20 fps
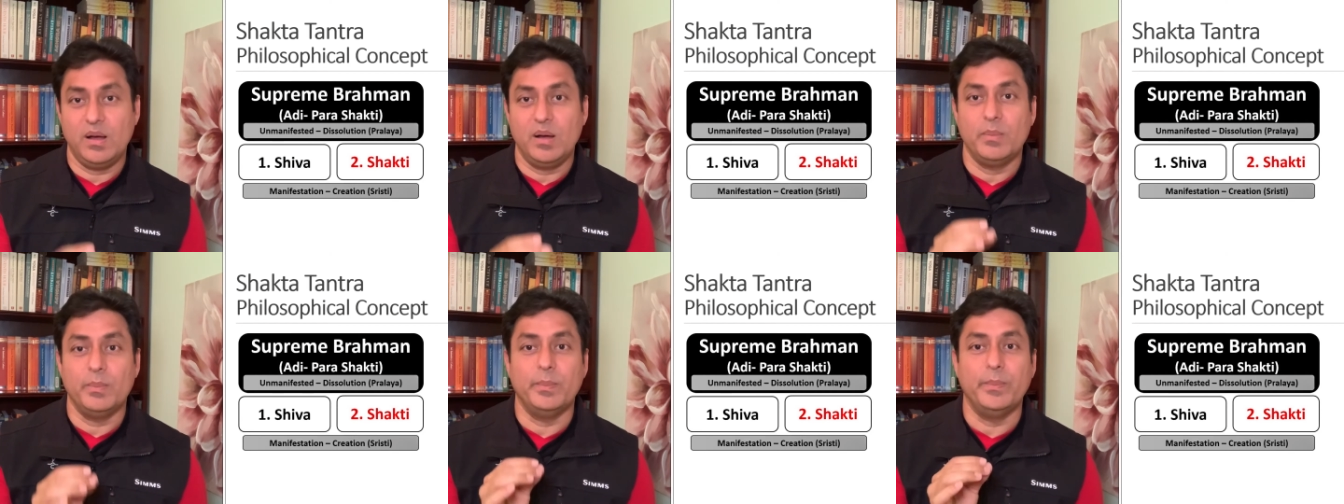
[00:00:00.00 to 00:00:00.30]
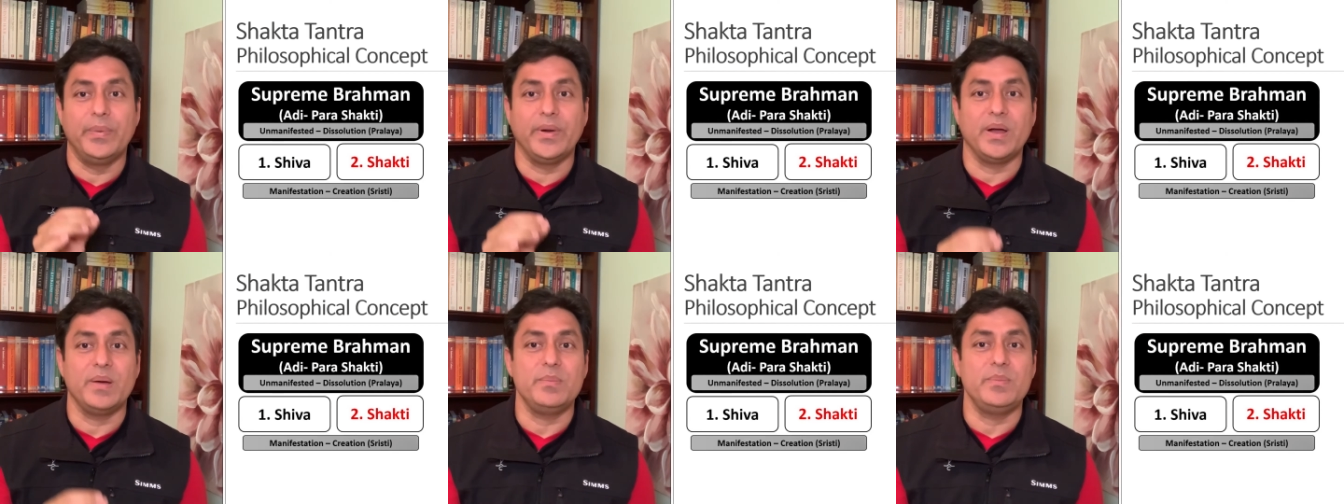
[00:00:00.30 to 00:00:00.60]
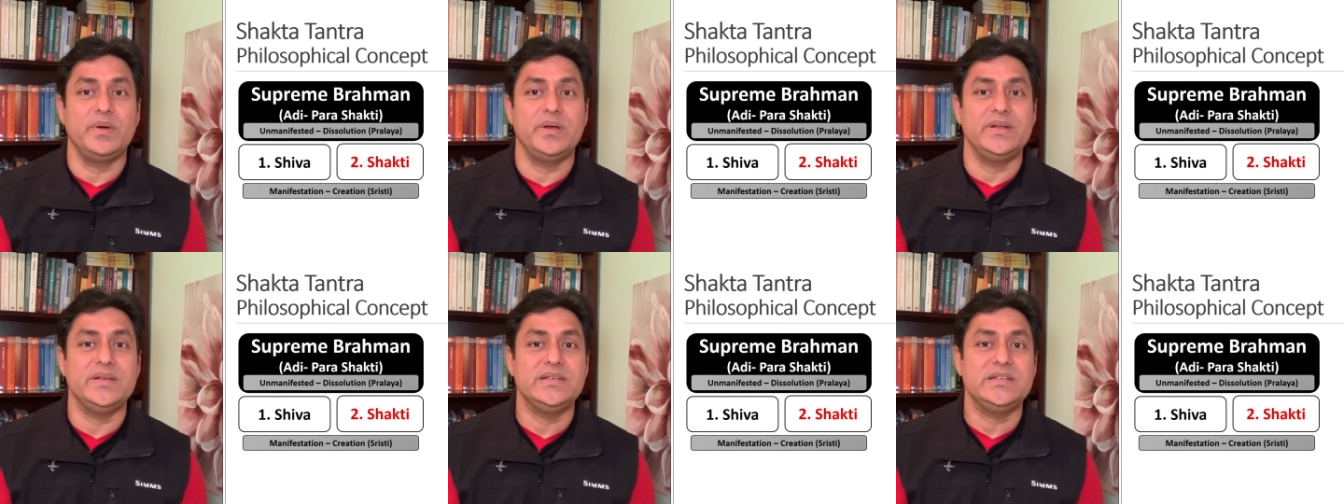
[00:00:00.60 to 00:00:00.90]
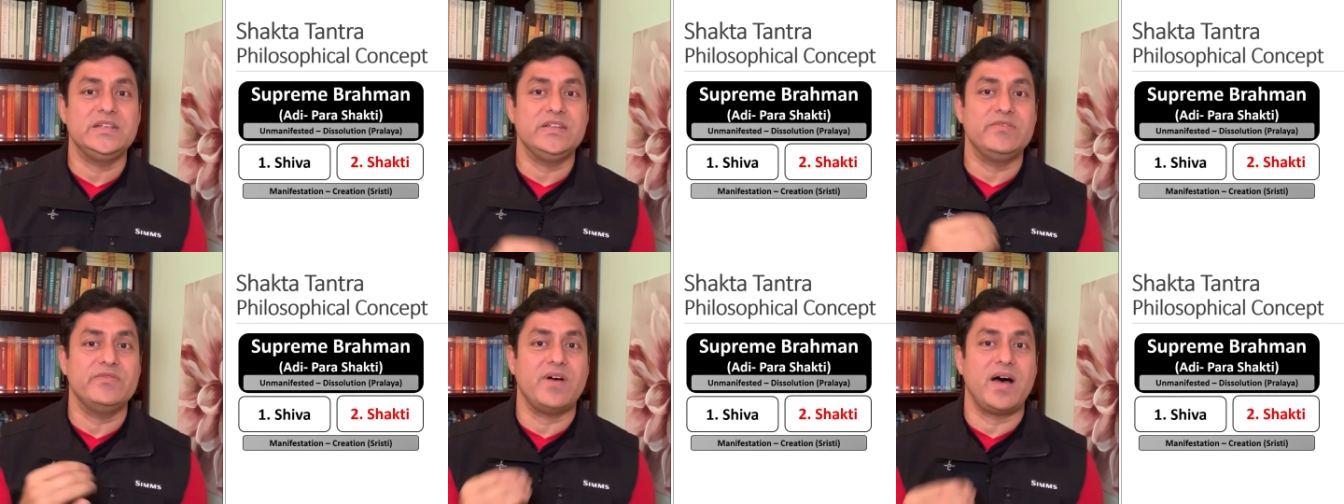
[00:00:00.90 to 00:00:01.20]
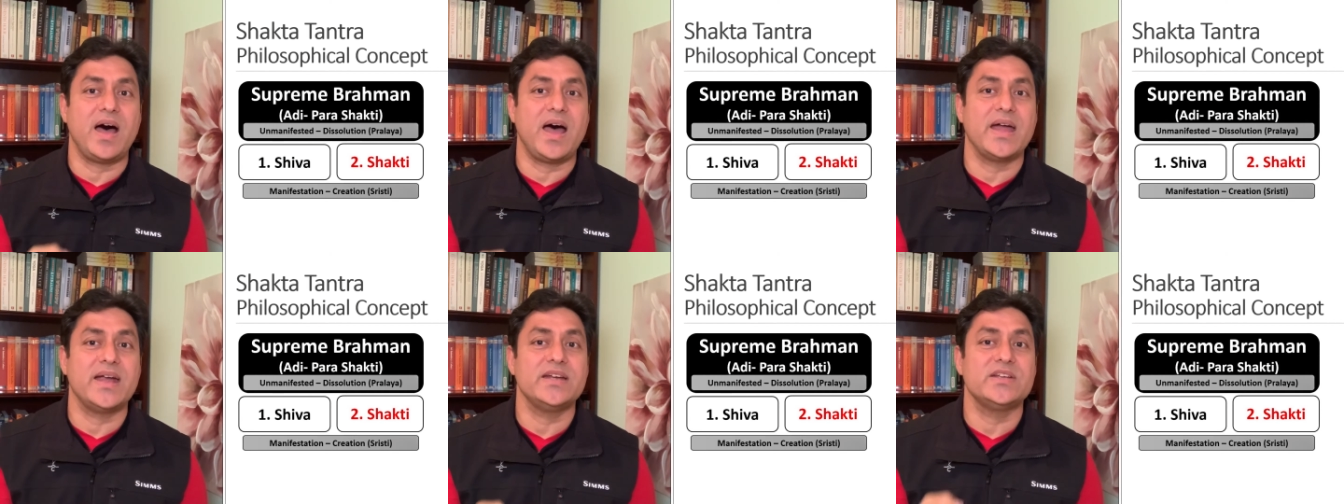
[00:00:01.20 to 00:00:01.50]
Brahman
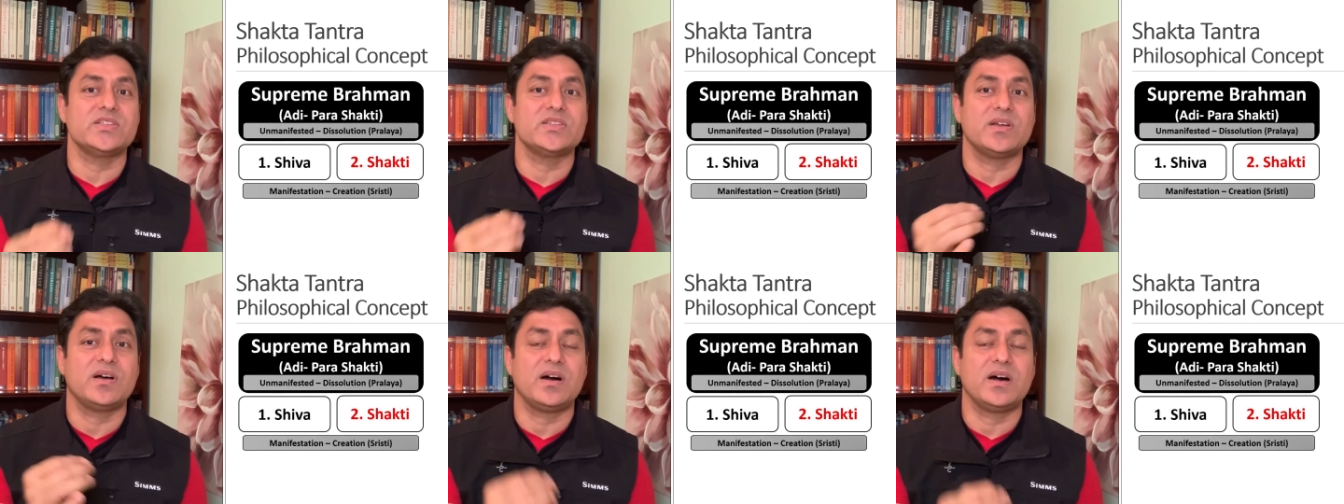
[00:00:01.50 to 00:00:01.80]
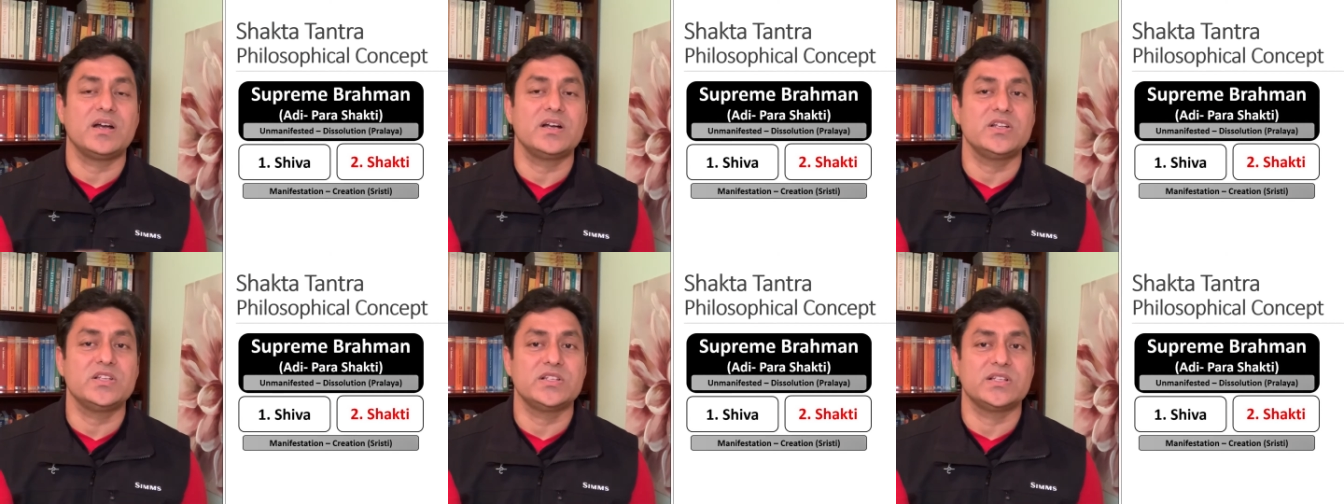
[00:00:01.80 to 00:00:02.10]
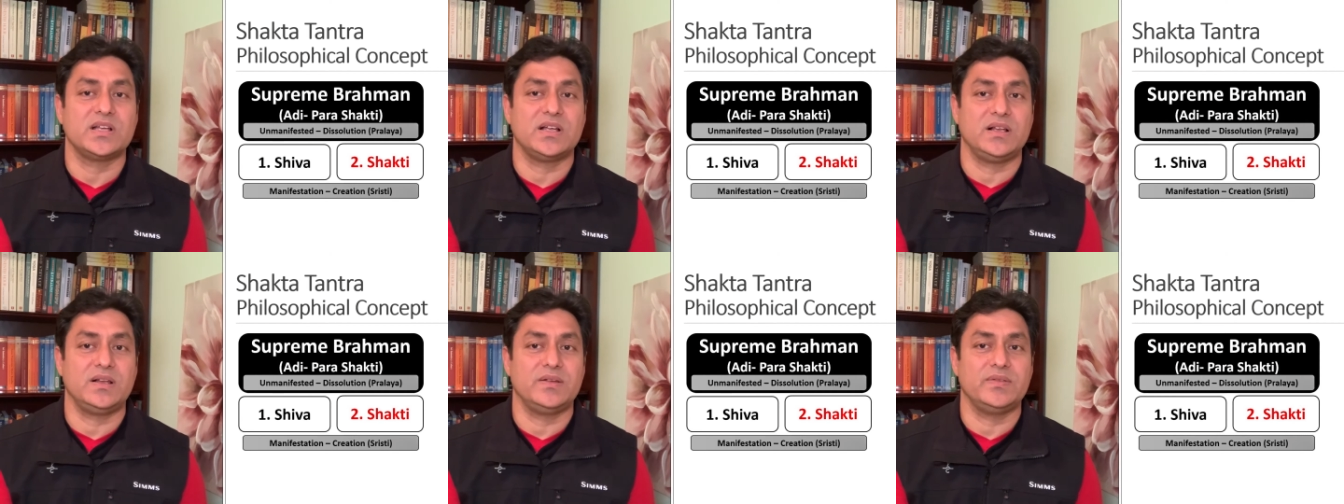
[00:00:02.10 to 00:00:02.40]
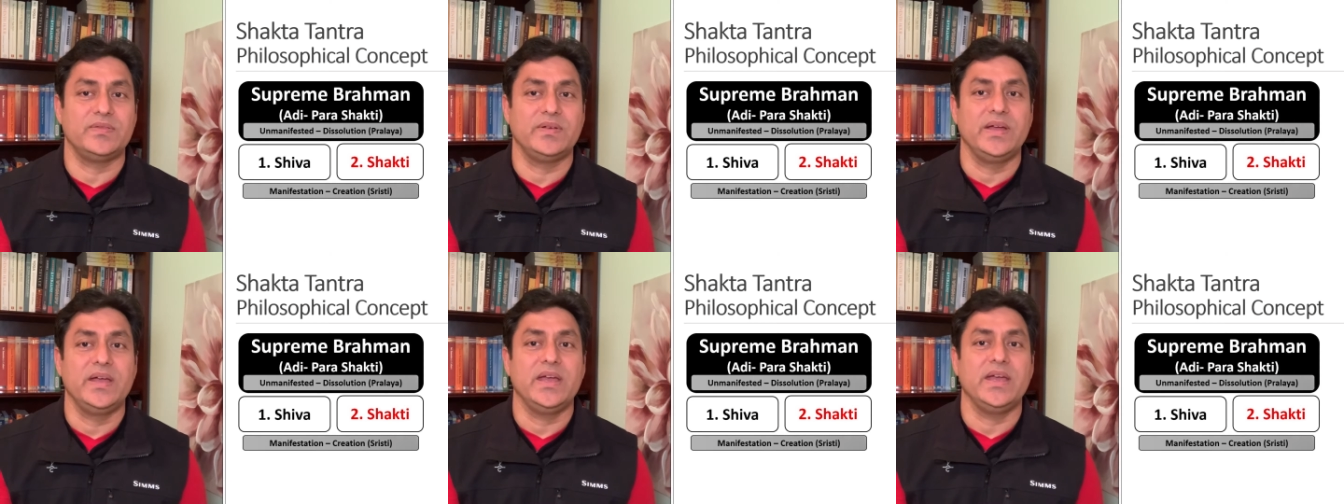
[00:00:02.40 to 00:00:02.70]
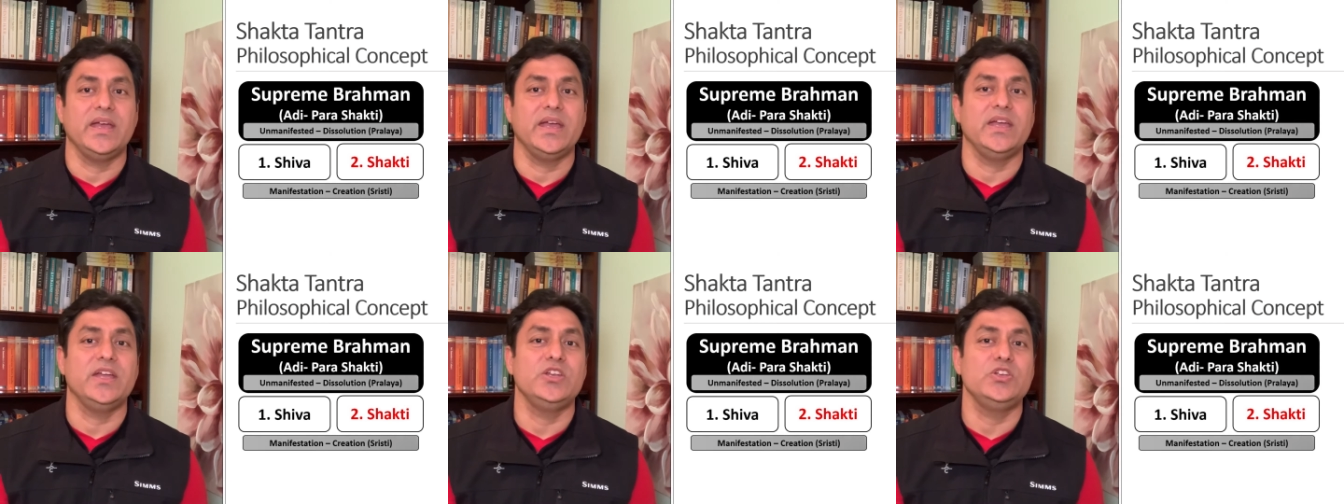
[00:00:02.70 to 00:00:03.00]
divides herself
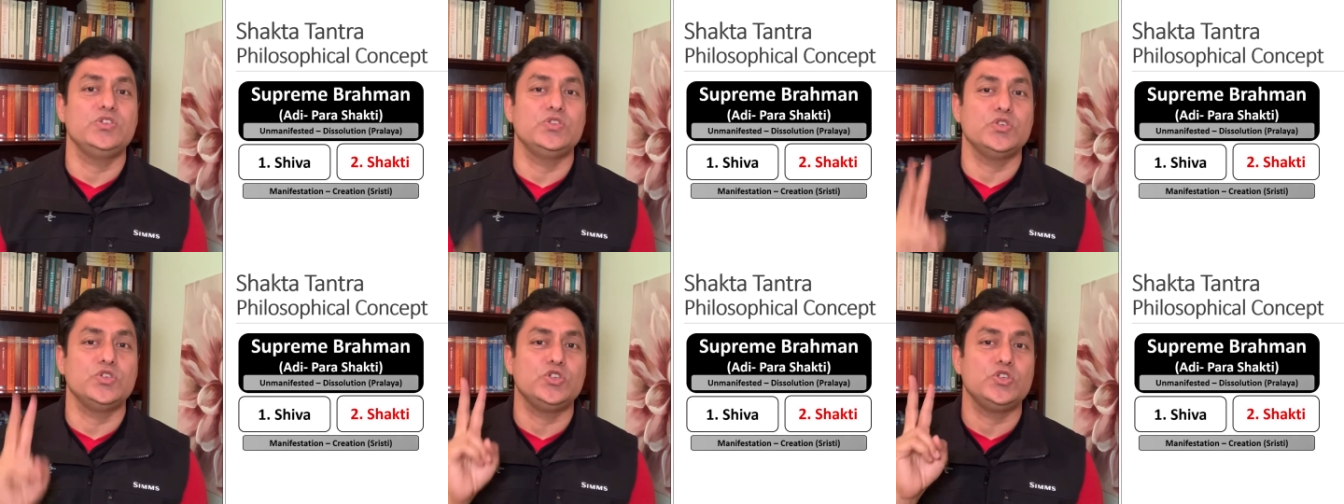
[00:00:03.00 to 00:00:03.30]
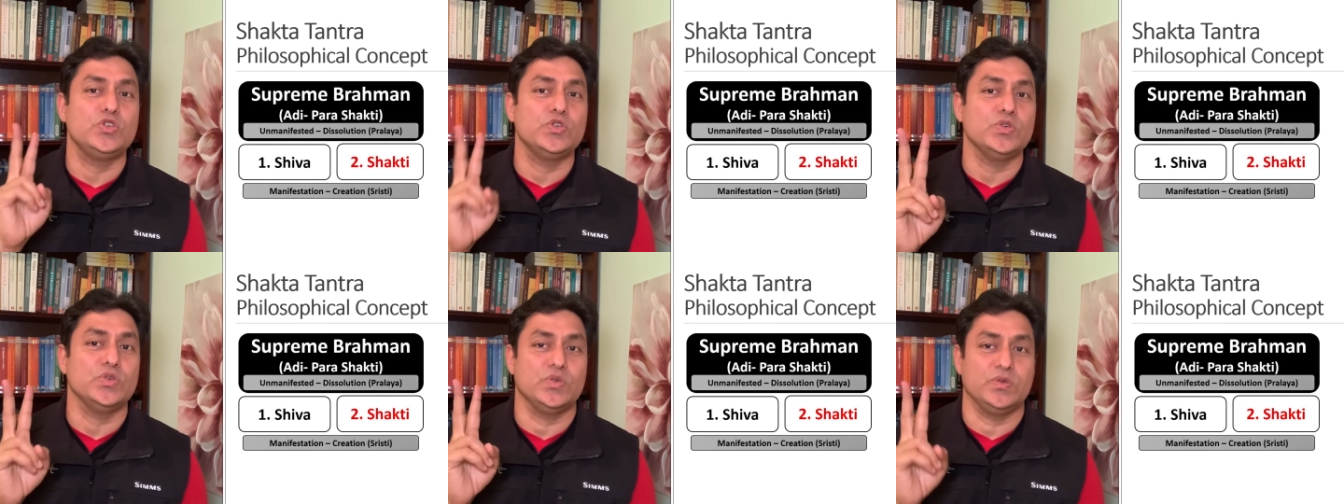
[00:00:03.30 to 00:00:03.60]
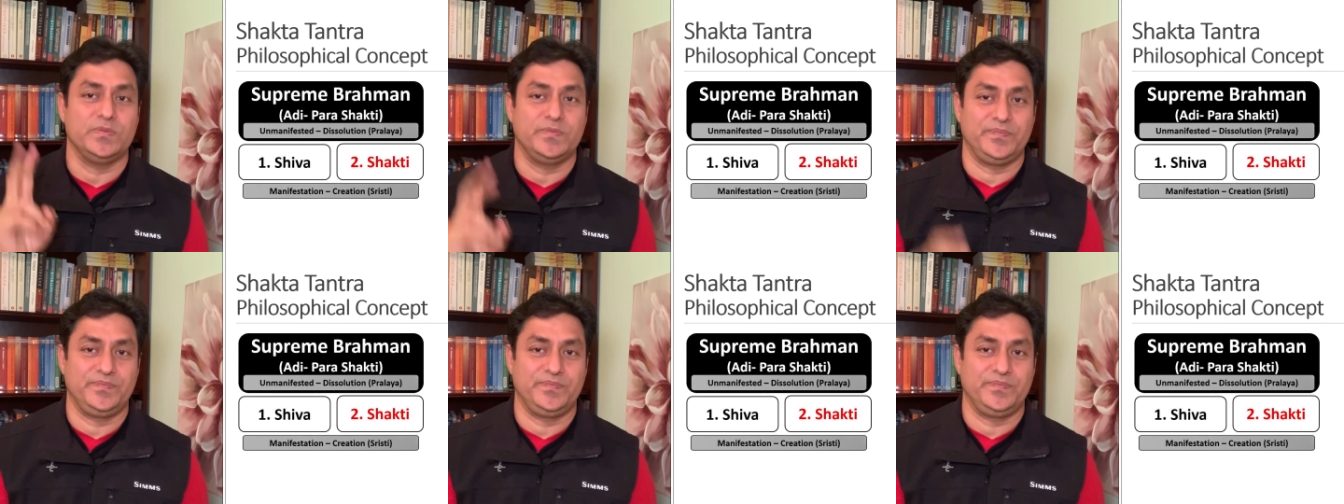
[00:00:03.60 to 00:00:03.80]
into two,